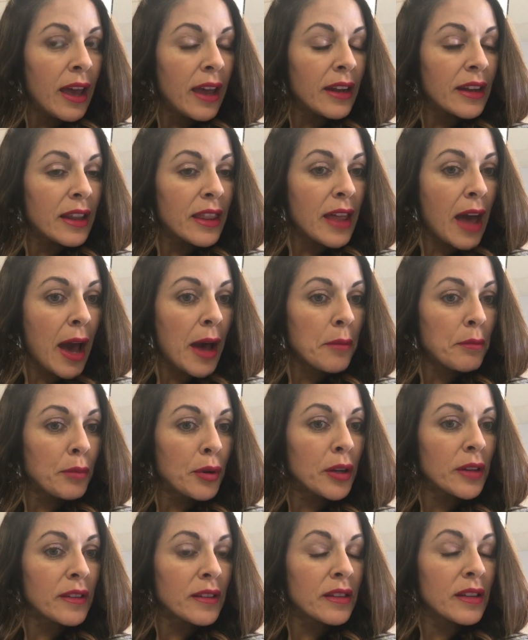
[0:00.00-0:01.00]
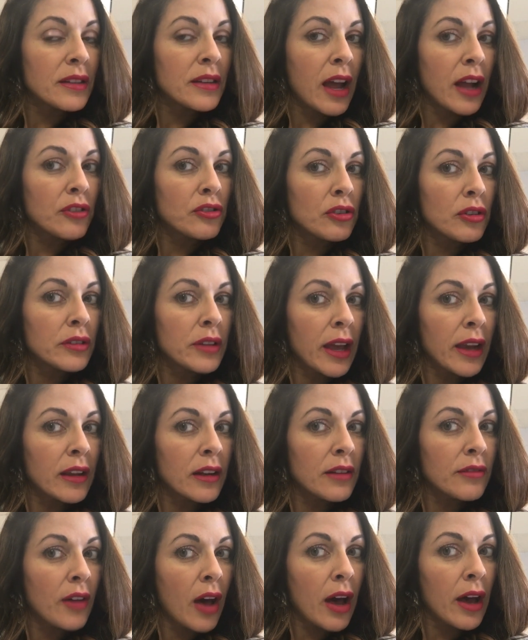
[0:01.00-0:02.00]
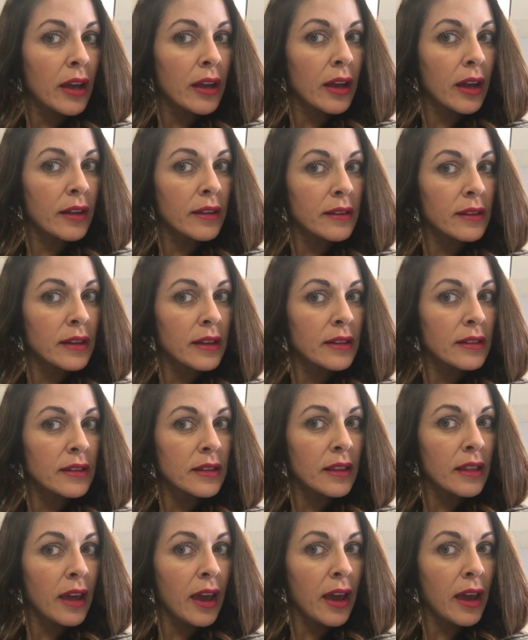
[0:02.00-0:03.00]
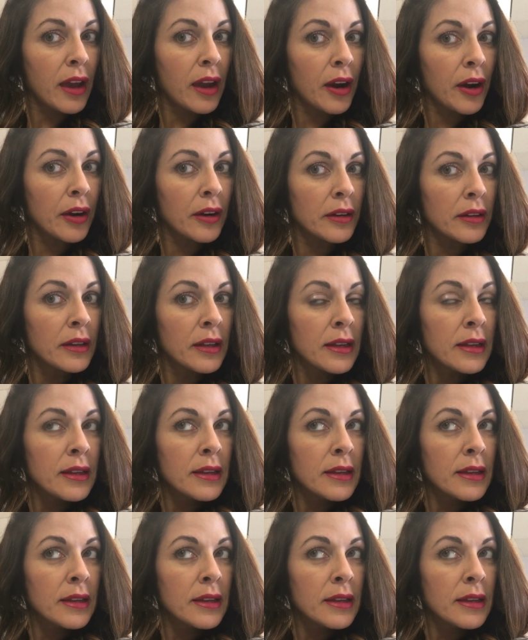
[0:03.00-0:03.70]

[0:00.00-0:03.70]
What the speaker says: and that puts the natural negative ions into the hair.